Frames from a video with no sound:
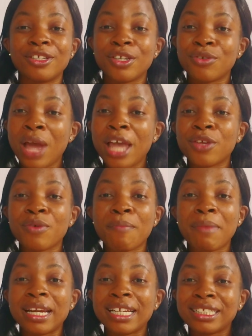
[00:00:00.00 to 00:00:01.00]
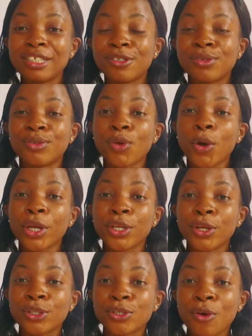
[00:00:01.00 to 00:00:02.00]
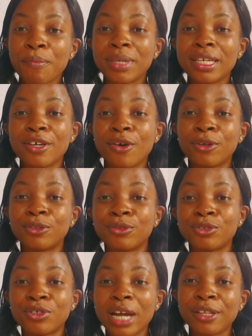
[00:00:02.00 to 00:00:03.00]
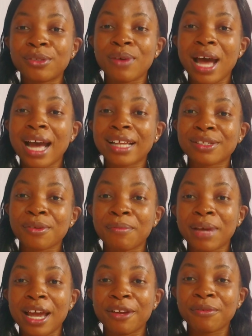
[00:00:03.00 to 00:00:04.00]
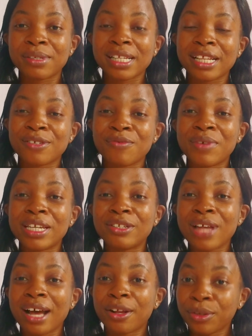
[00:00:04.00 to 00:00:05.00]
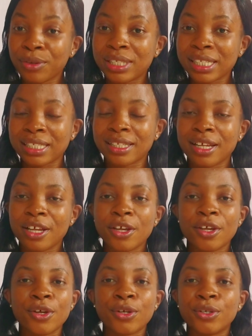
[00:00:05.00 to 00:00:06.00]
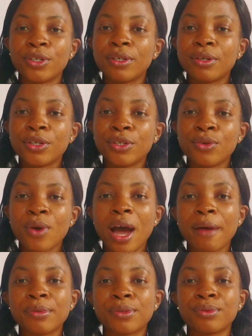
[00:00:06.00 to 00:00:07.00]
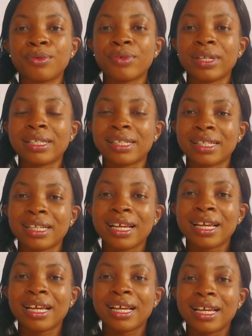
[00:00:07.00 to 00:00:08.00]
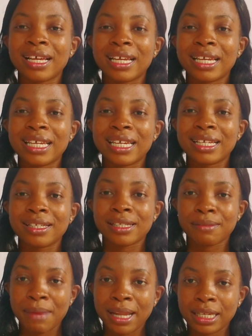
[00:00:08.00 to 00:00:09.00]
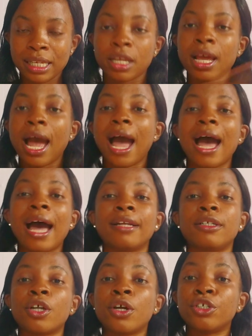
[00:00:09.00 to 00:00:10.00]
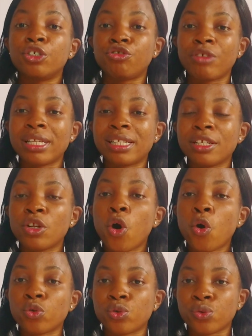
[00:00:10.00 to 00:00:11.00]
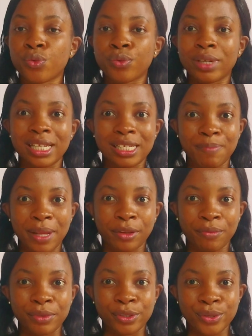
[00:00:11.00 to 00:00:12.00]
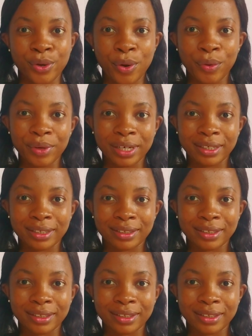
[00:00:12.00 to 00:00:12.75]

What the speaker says: you were managing to tuck in your tummy or to try to act some kind of certain way in that clothing. You have to dress smartly, and dressing also is part of the scoring.